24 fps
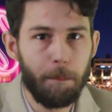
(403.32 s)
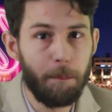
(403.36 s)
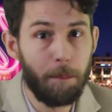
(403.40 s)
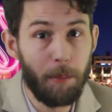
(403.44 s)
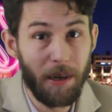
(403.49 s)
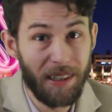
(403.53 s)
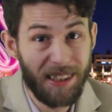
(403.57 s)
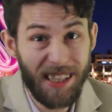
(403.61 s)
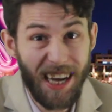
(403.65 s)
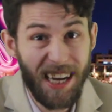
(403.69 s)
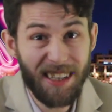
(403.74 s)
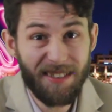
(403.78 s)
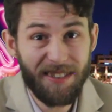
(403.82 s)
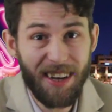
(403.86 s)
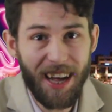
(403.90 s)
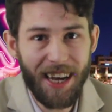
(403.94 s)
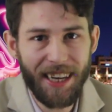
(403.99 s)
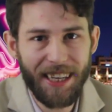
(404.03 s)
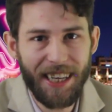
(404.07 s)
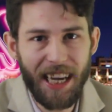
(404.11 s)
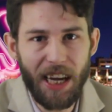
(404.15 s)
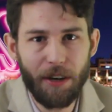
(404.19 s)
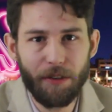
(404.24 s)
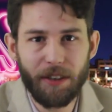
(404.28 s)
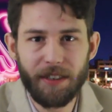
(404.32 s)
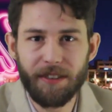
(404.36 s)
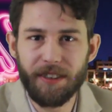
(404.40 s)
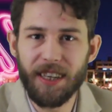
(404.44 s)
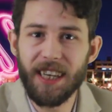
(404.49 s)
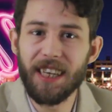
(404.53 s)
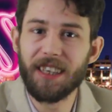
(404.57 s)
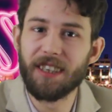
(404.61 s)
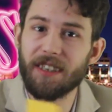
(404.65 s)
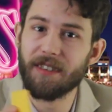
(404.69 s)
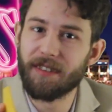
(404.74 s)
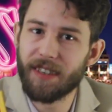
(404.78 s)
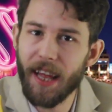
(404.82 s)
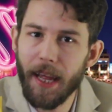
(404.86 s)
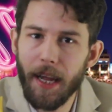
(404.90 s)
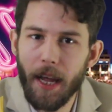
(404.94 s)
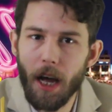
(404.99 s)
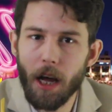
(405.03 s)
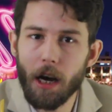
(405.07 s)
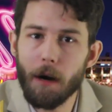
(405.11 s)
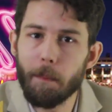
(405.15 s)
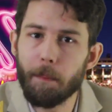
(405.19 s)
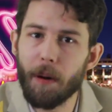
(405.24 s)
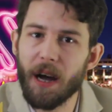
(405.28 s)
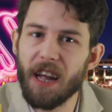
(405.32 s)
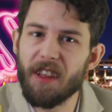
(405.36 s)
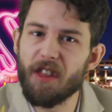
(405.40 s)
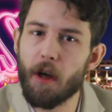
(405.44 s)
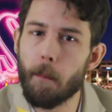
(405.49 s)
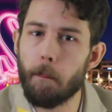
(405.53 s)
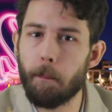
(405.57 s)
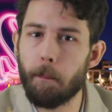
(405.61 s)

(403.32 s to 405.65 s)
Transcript: But that's not guaranteed because they got to play the